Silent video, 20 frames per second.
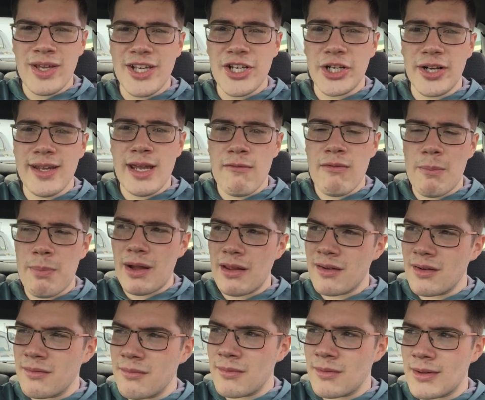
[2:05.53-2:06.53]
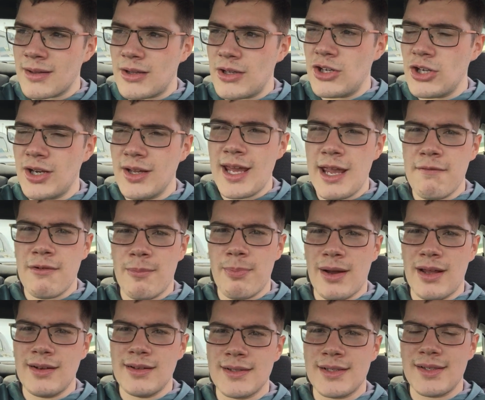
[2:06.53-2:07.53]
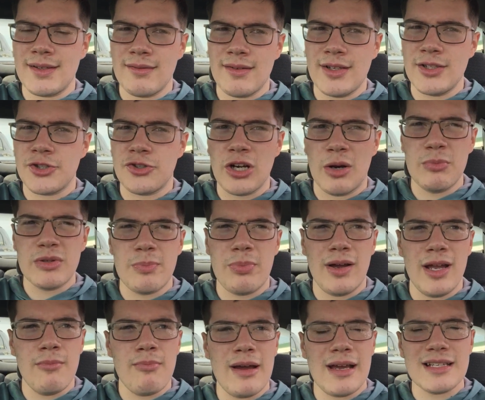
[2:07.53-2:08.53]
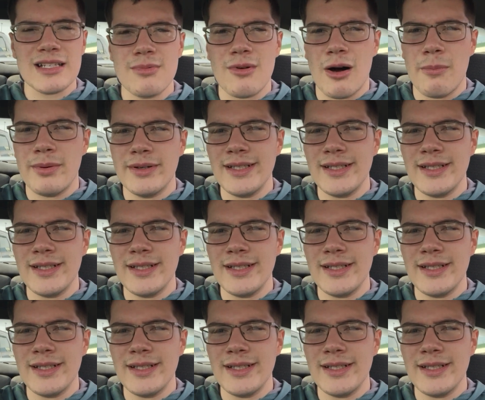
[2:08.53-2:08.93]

he could have gave up on his dreams of playing basketball,